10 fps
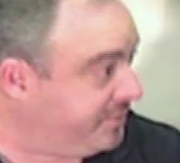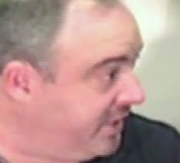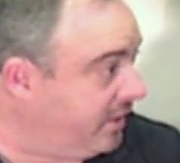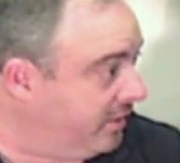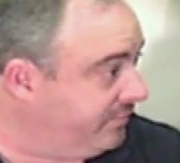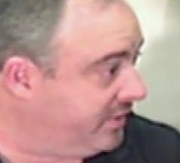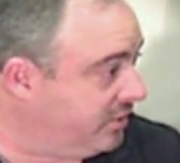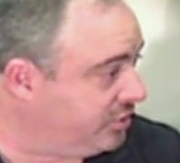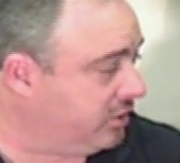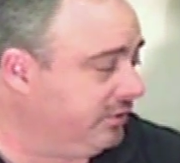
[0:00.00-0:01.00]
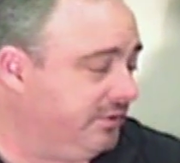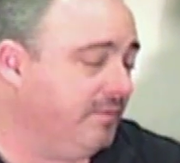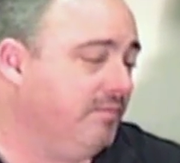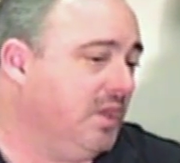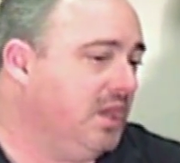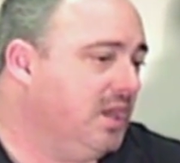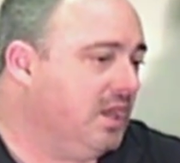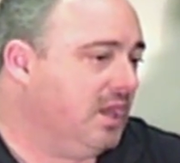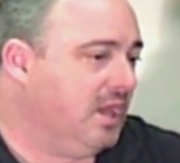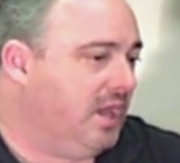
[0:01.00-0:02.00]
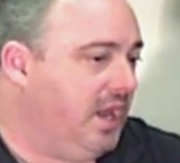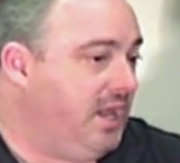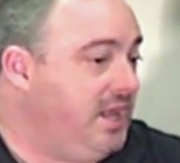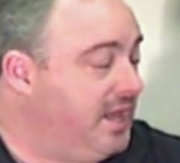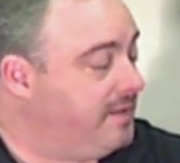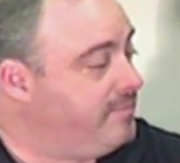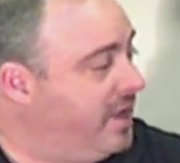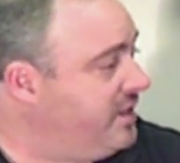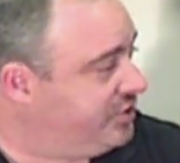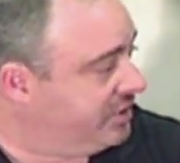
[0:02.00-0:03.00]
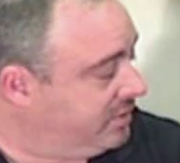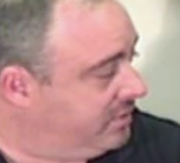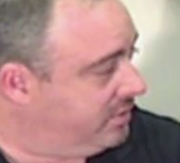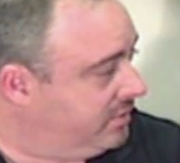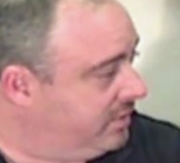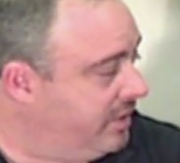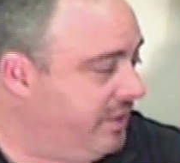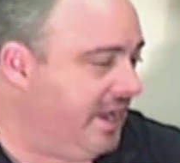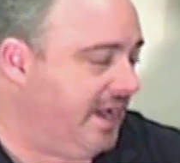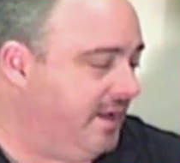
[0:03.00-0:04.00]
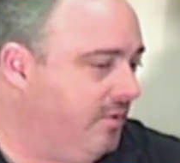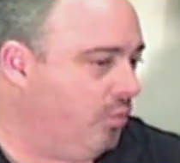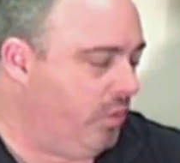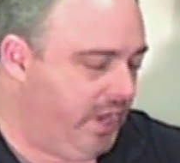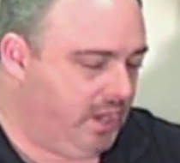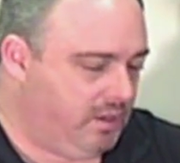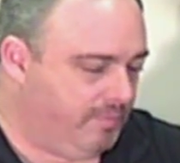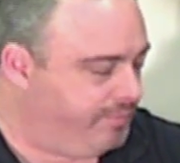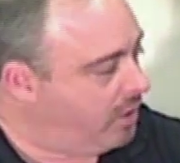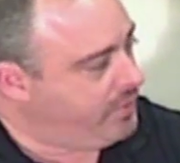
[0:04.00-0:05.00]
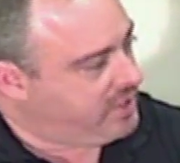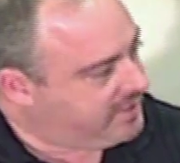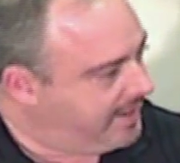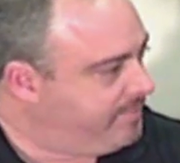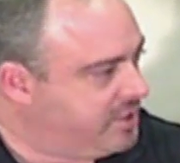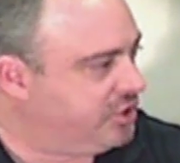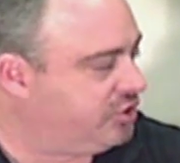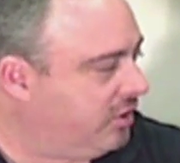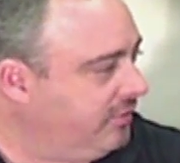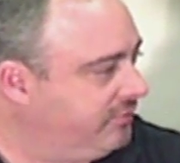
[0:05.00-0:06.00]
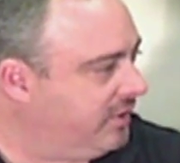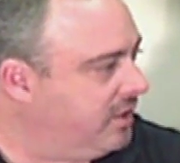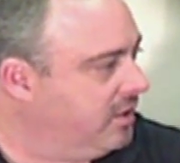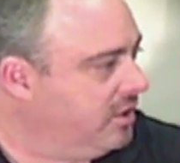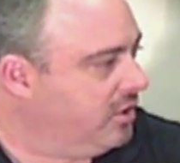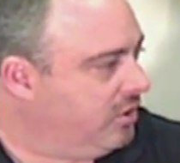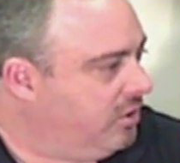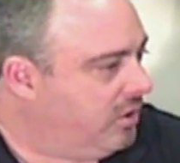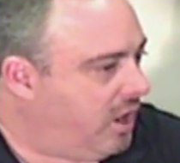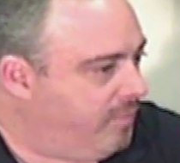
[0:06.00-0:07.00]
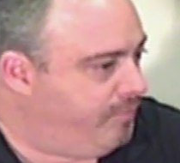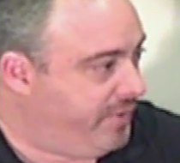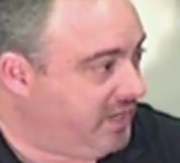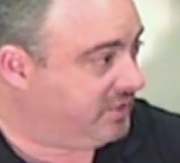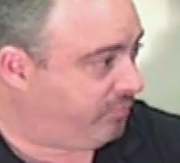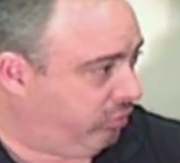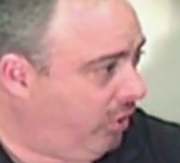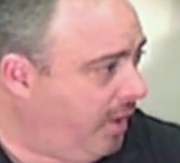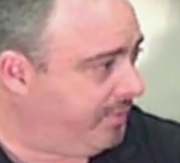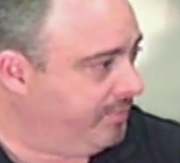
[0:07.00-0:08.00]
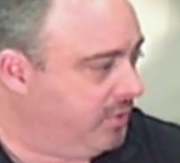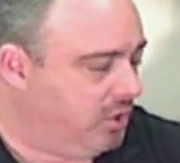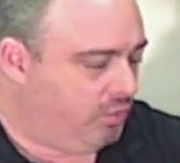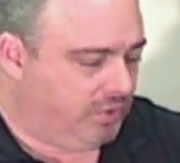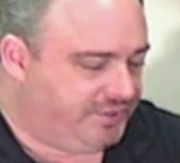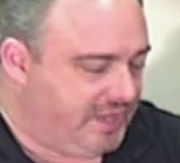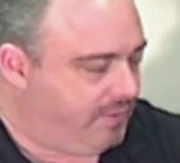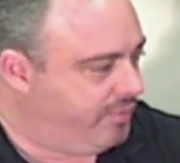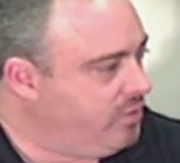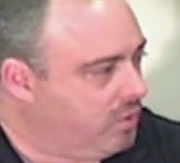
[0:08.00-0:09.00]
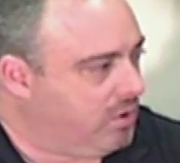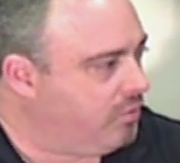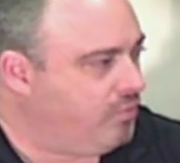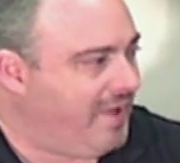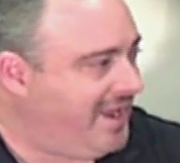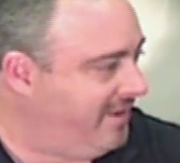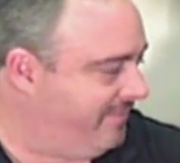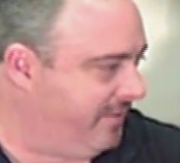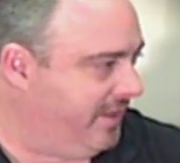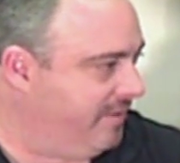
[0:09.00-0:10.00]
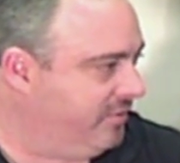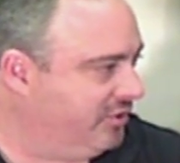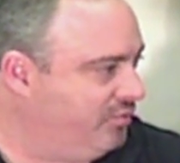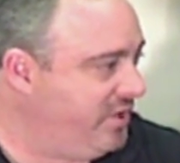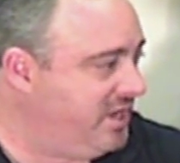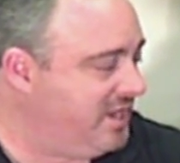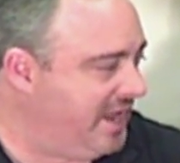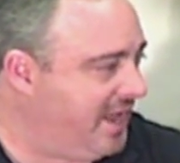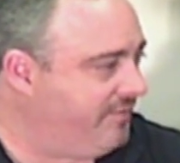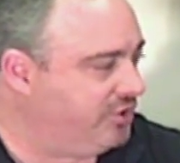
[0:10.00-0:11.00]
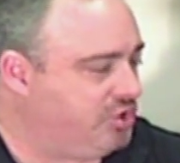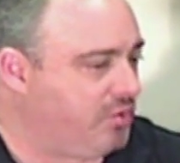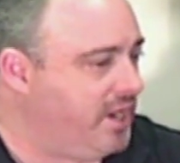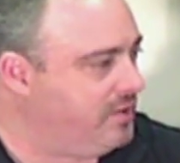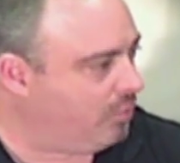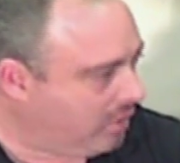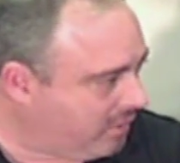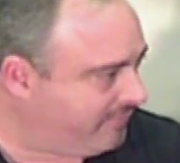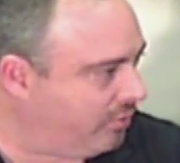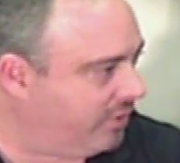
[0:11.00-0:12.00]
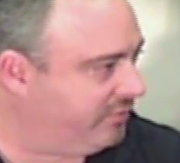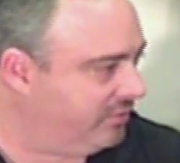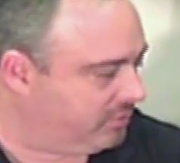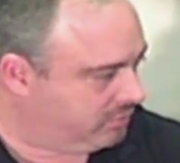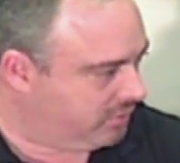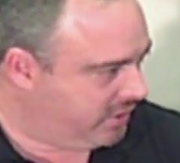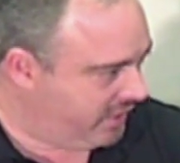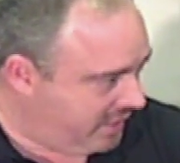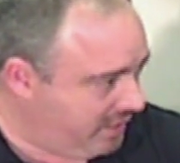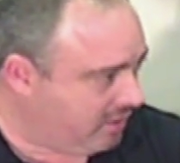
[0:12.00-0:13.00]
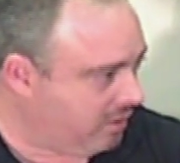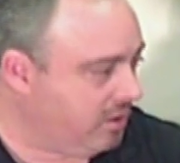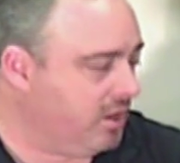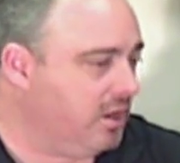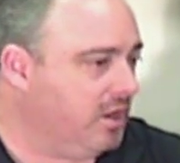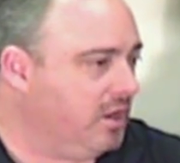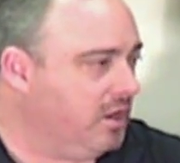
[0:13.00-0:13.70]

representatives here in Charleston. Mm-hmm. And he had mentioned that when Boeing came into Charleston, our biggest problem was that we weren't ready for them because we didn't have a trained workforce here